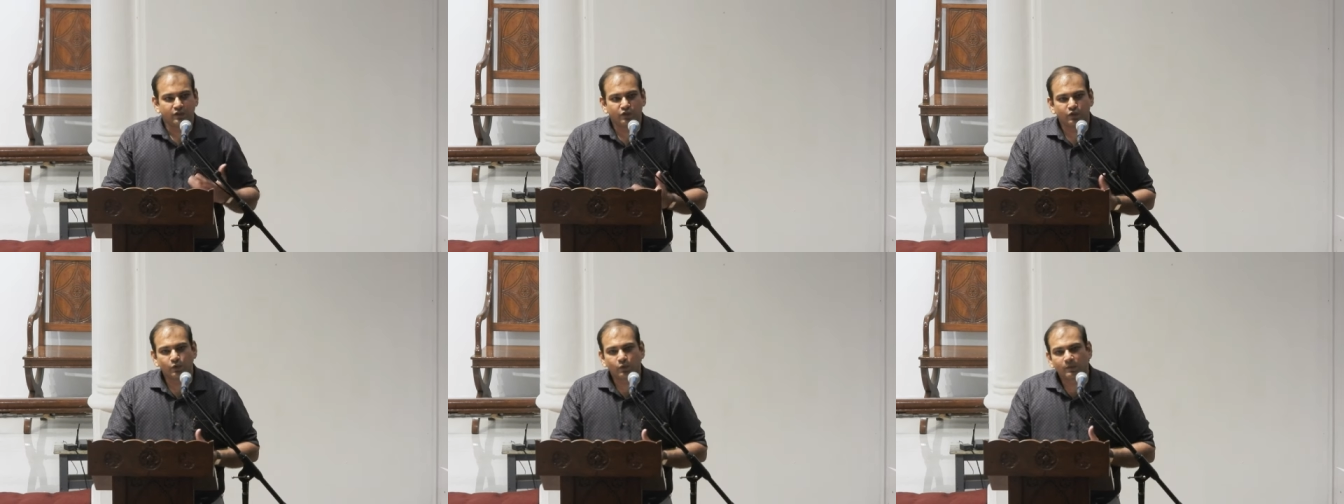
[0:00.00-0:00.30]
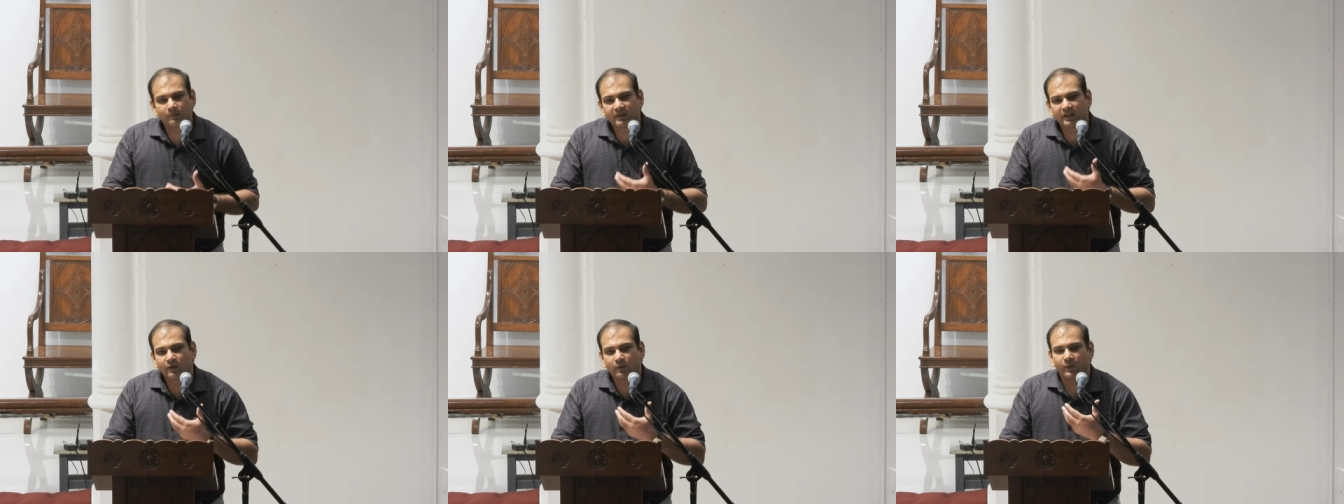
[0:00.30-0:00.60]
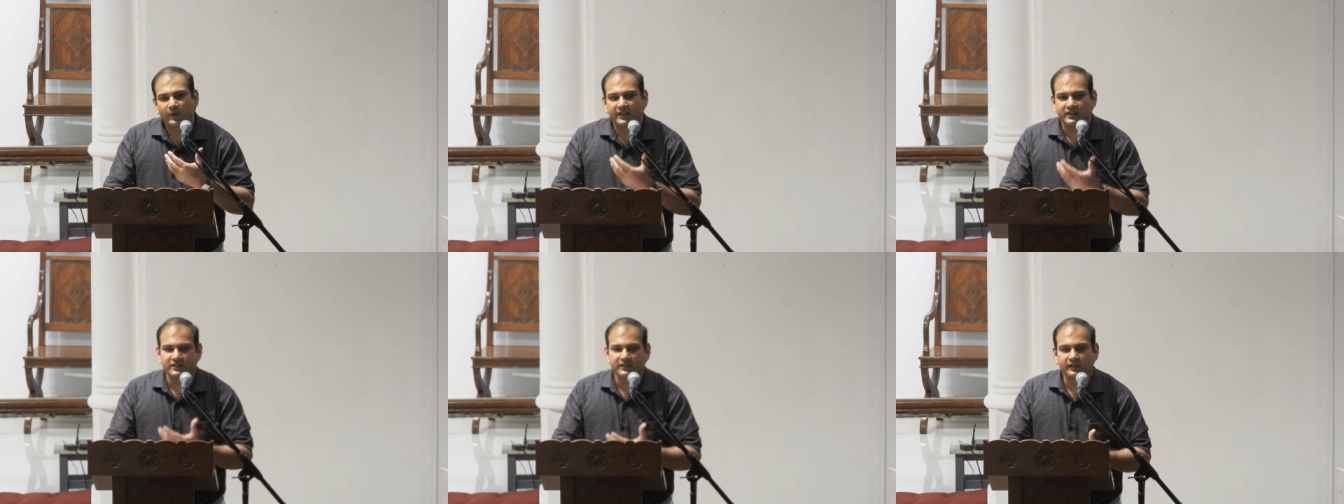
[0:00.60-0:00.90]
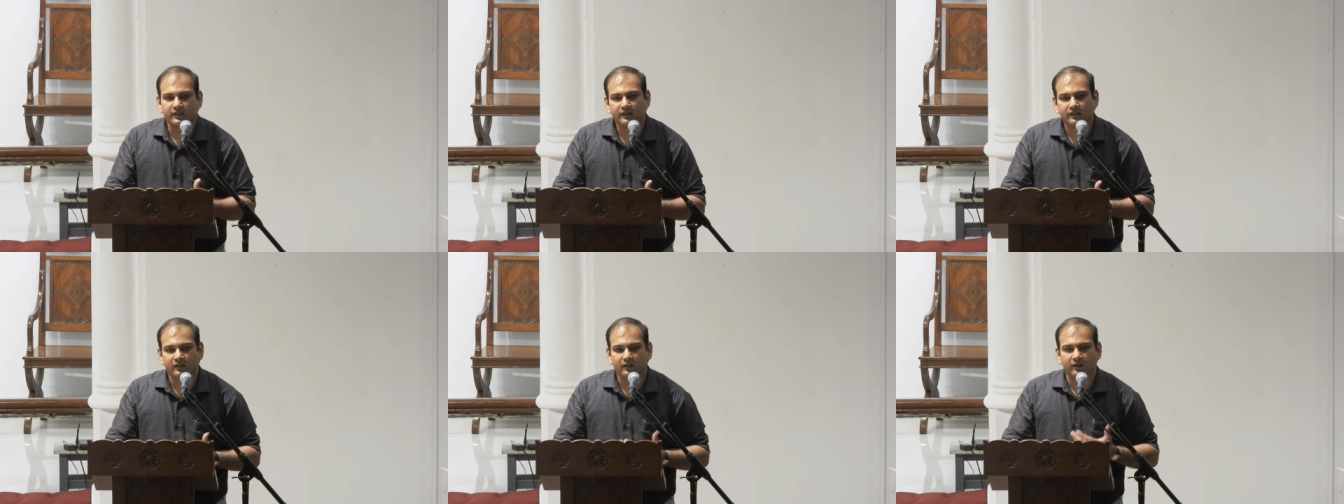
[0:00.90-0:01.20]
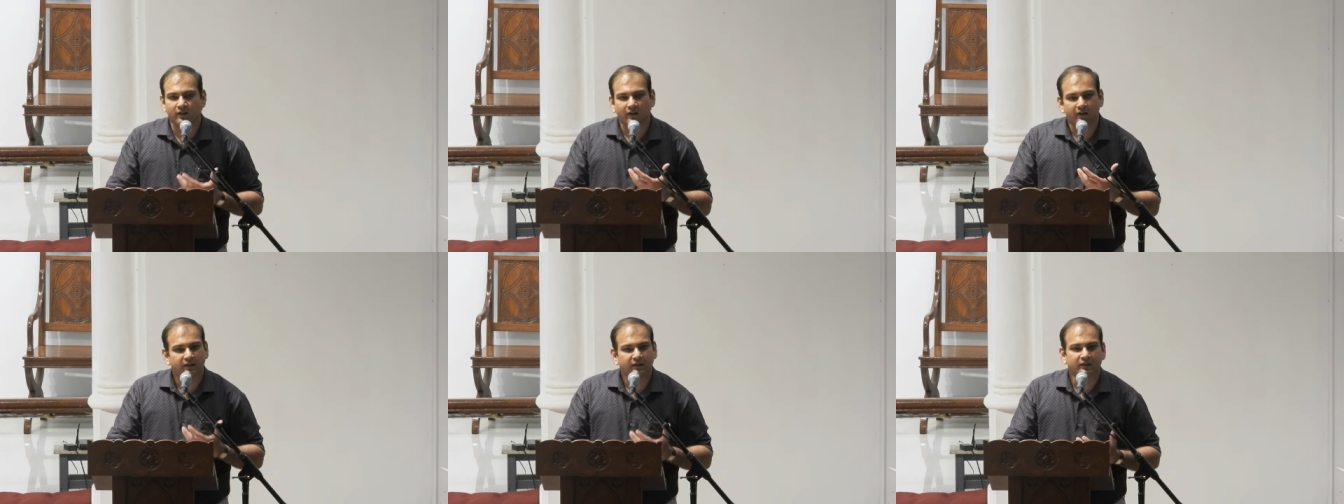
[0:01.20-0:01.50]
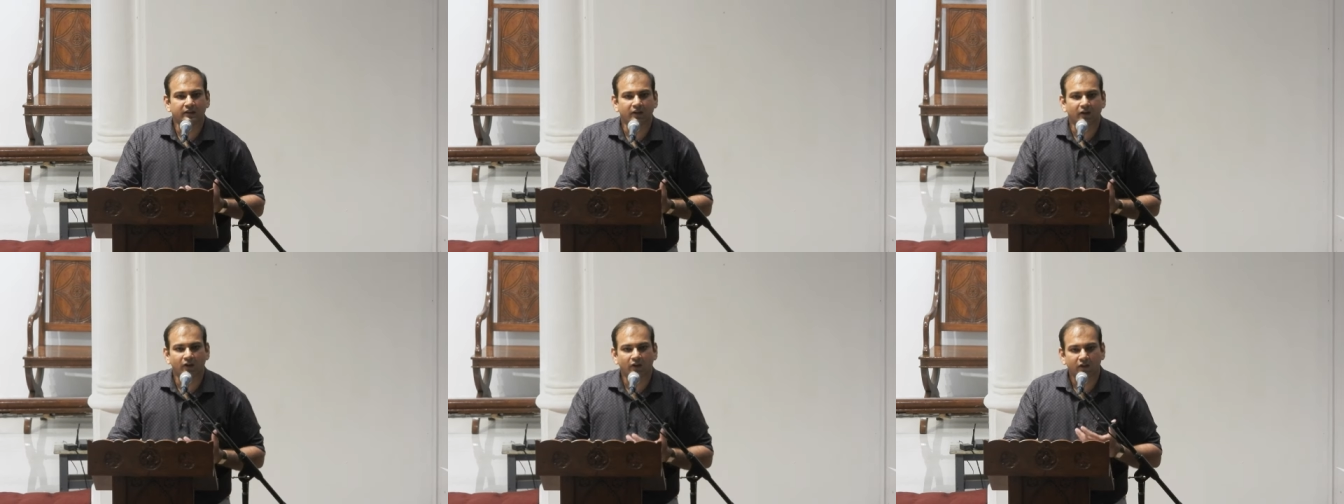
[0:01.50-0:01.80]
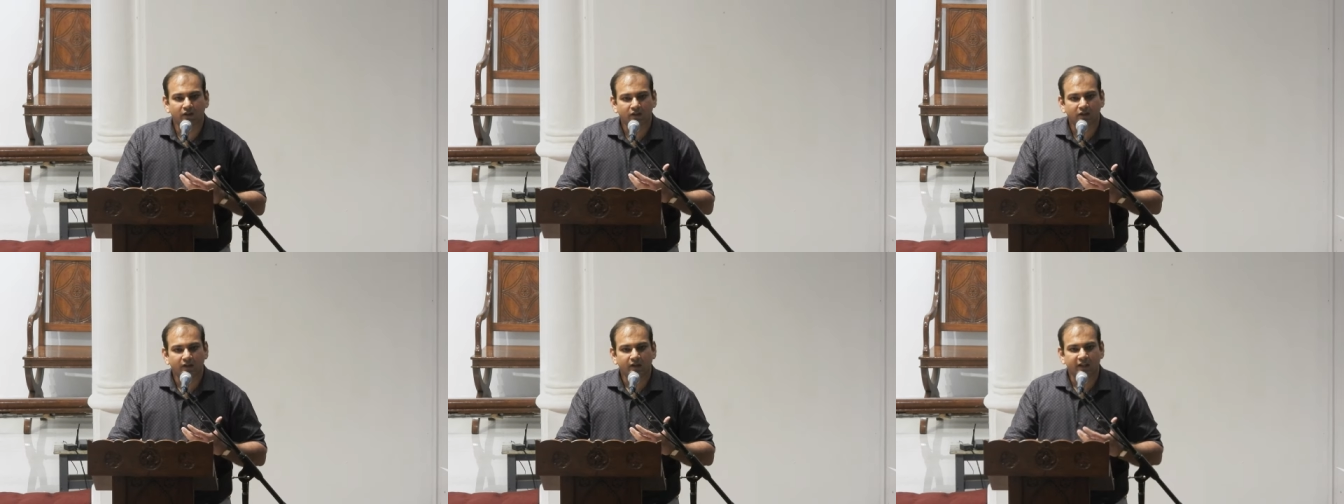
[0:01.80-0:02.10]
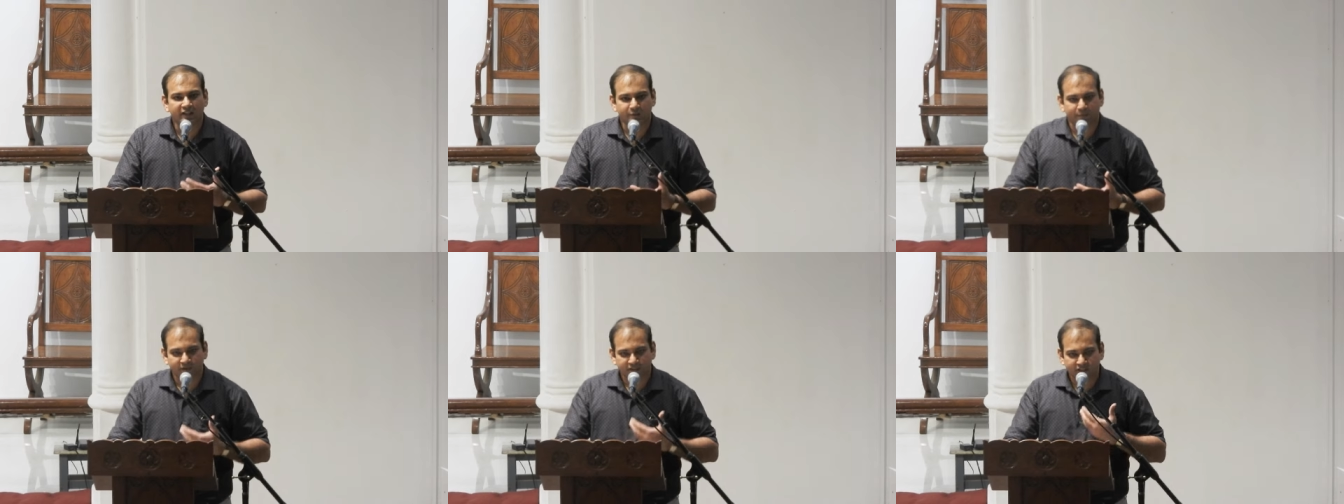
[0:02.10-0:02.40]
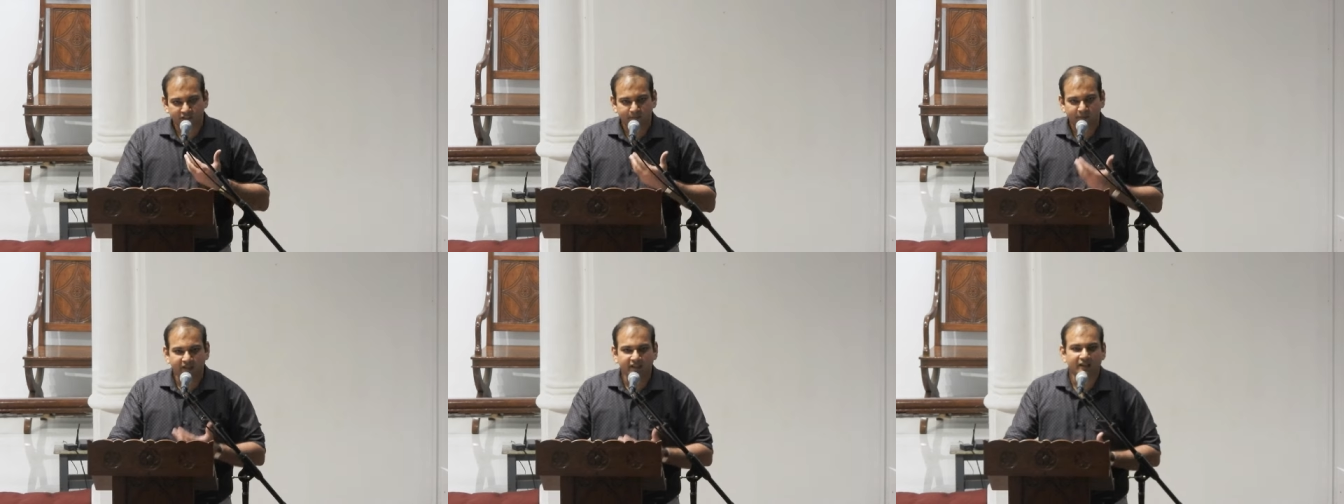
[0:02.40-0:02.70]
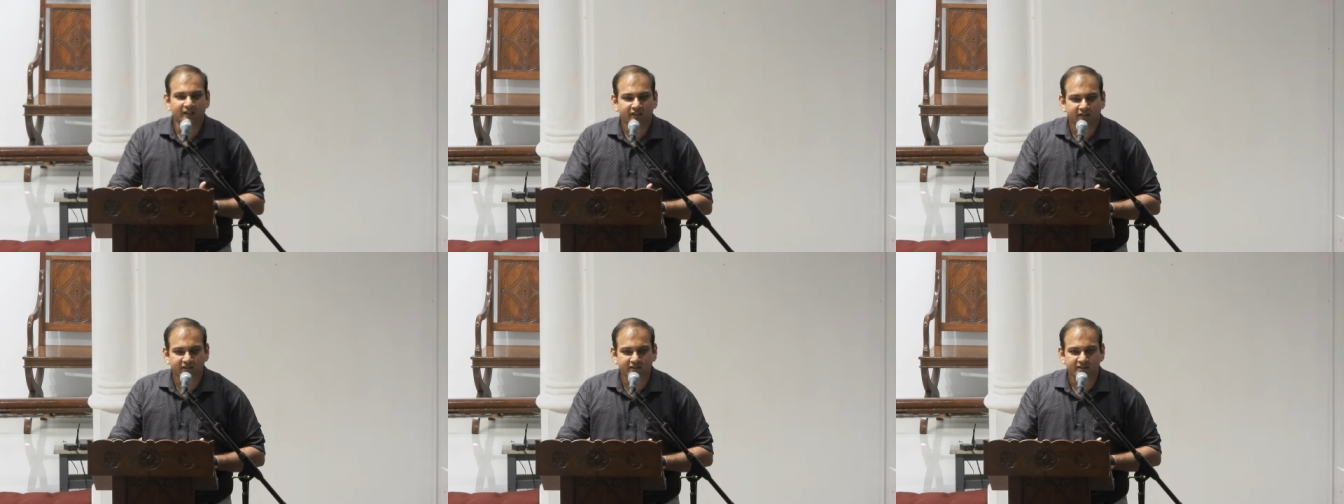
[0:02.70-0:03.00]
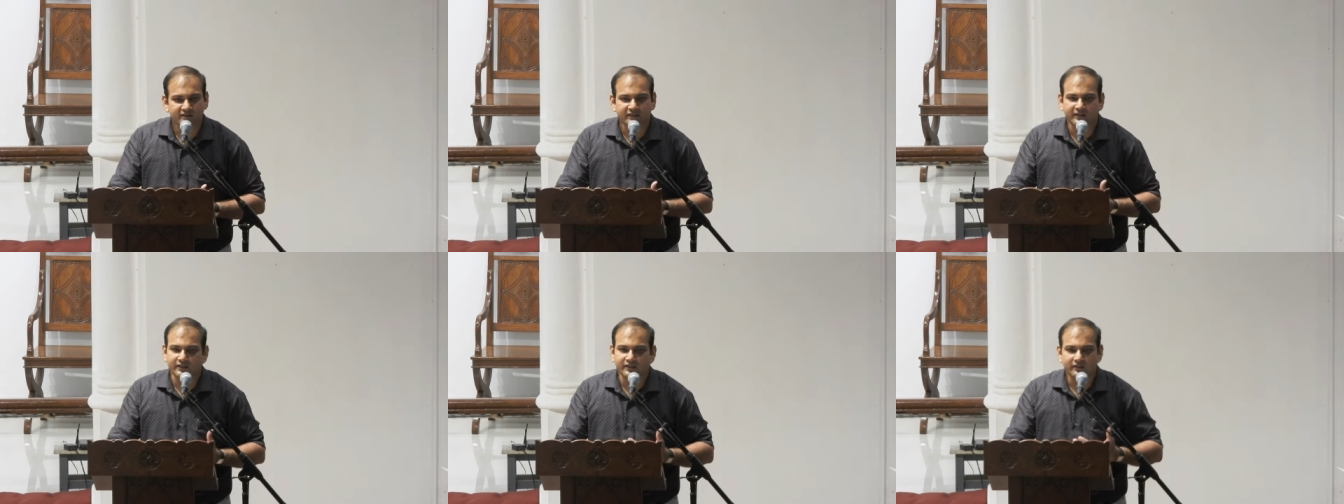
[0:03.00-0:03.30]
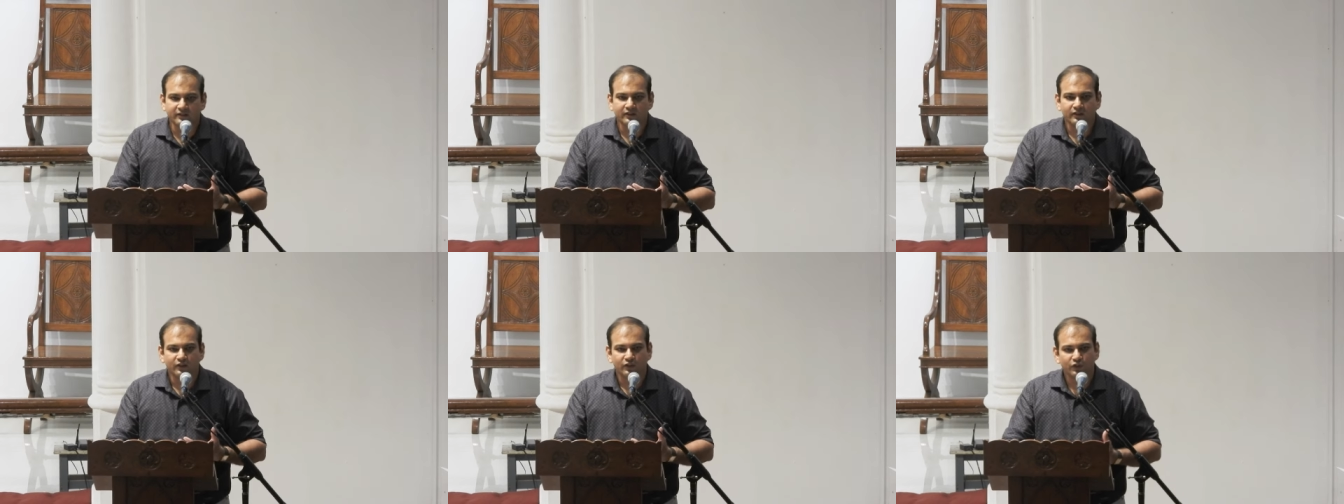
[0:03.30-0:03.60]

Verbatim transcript: you will be questioned a lot, or especially being a Christian,